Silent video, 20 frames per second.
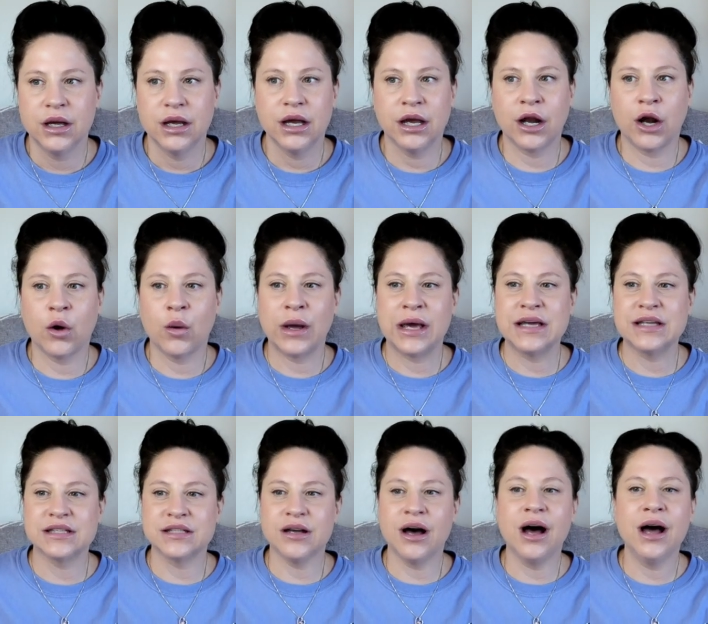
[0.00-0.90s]
You know,
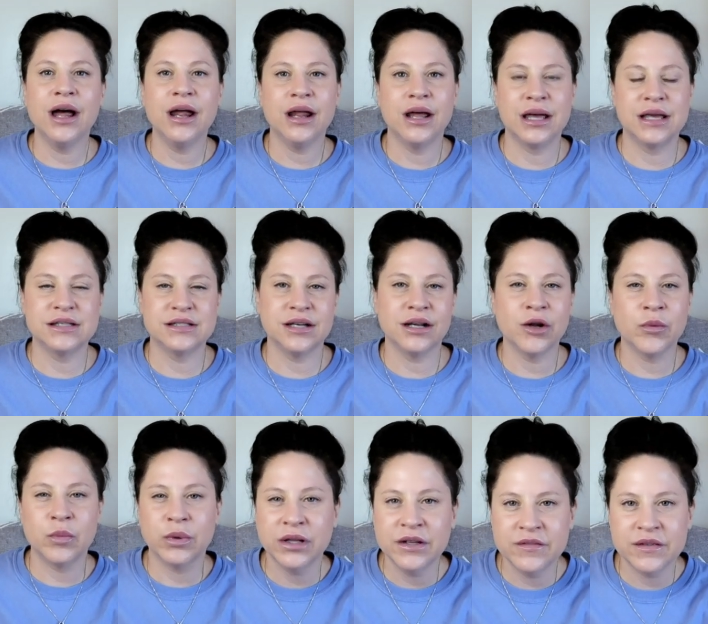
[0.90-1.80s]
he's not, he's not
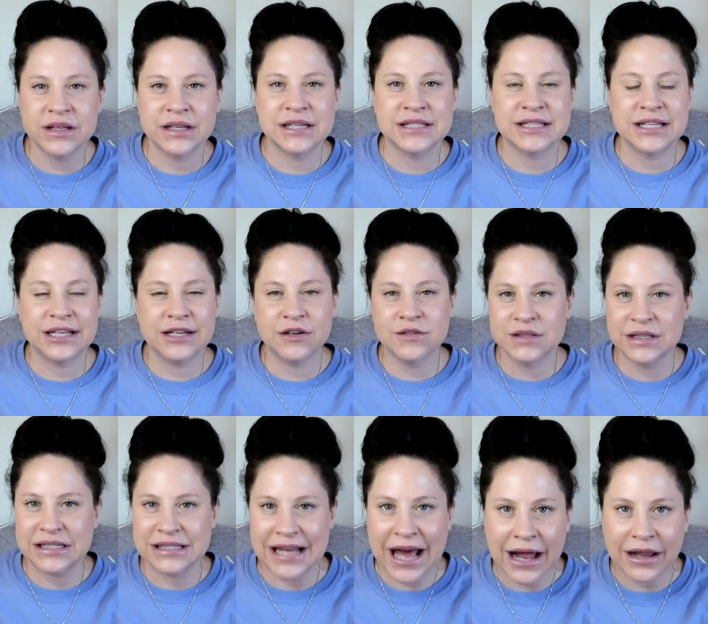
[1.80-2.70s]
oblivious. He knows
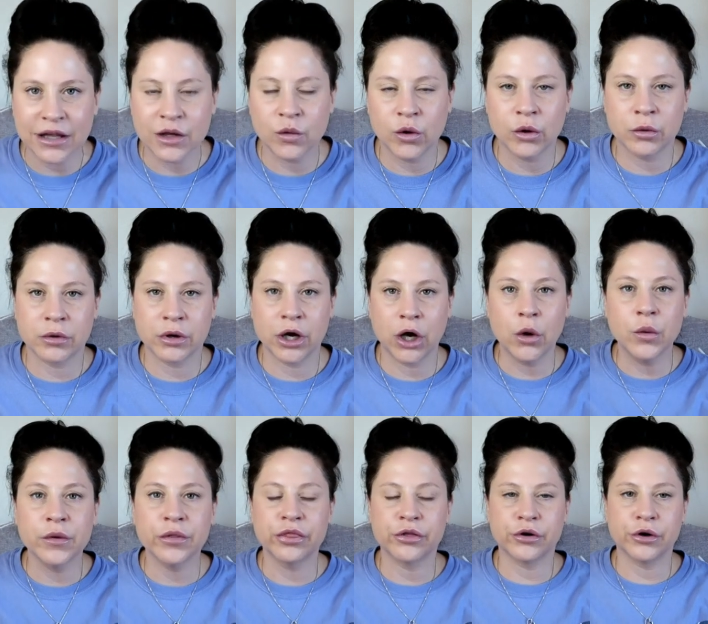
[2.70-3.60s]
exactly what we're
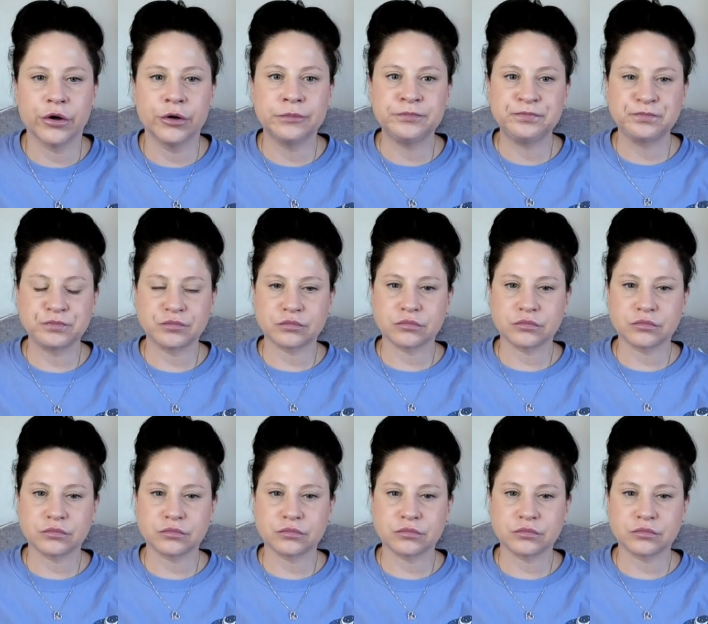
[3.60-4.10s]
going through.